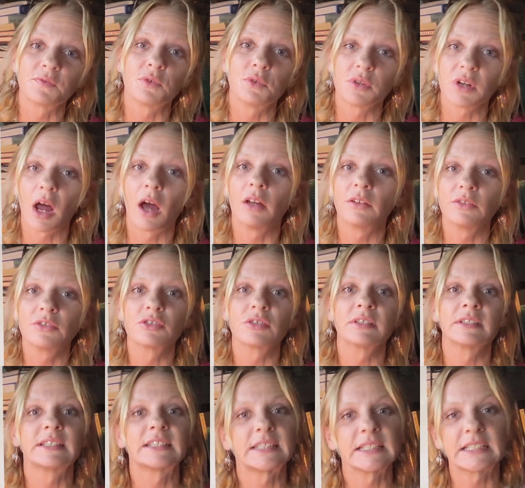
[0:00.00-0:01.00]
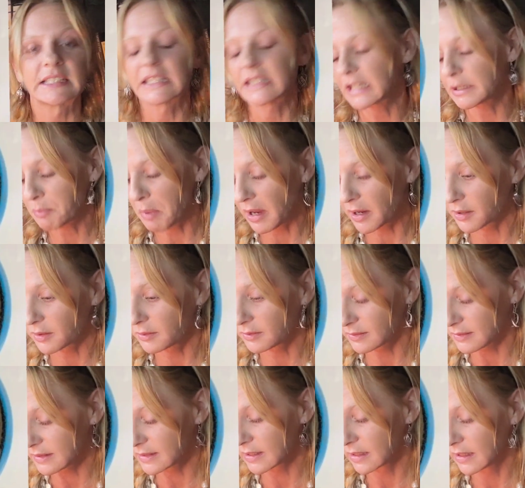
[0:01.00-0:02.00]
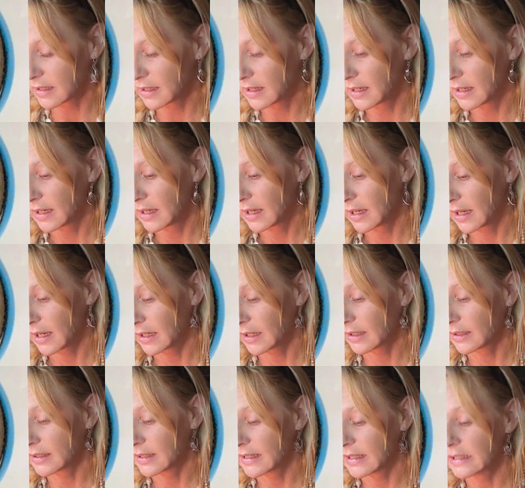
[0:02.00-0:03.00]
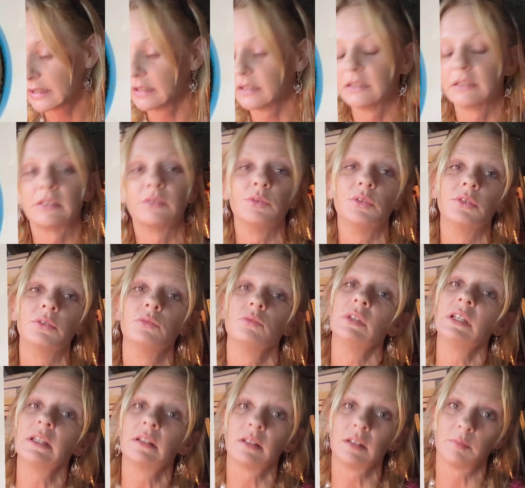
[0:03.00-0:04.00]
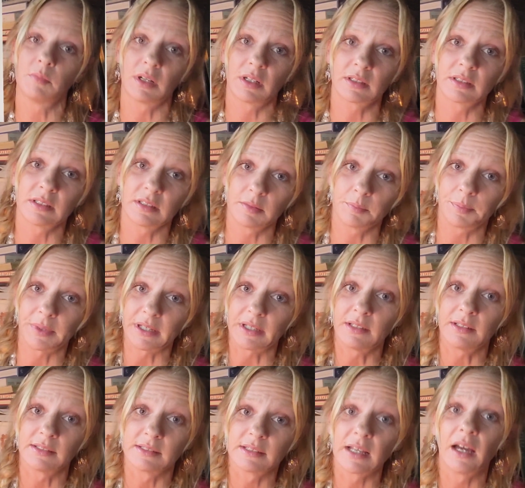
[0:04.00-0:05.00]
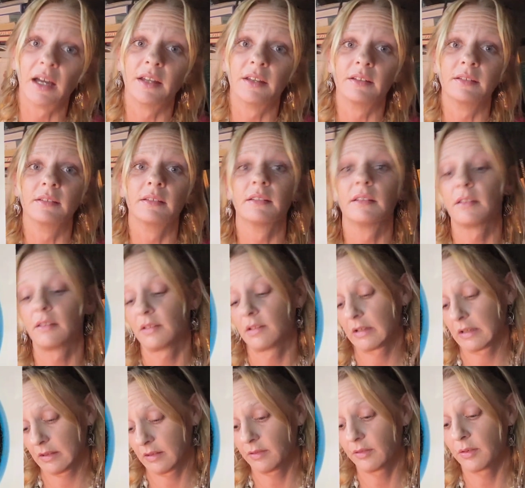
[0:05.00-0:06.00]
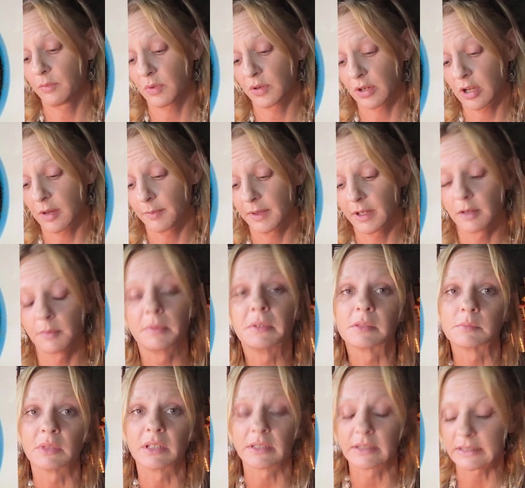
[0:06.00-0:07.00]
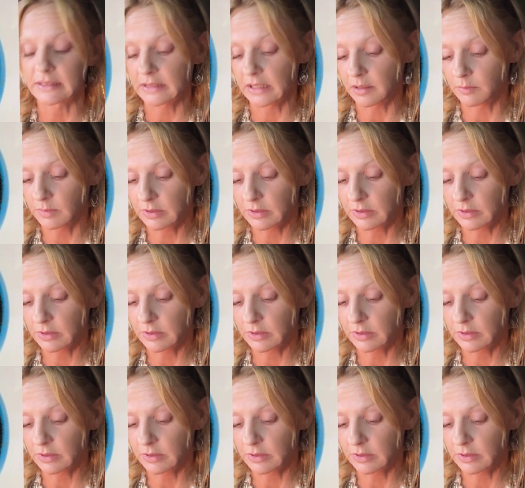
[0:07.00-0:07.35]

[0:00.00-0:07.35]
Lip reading: £460, and it is uniquely marked at the base, and the one coming up is marked the same,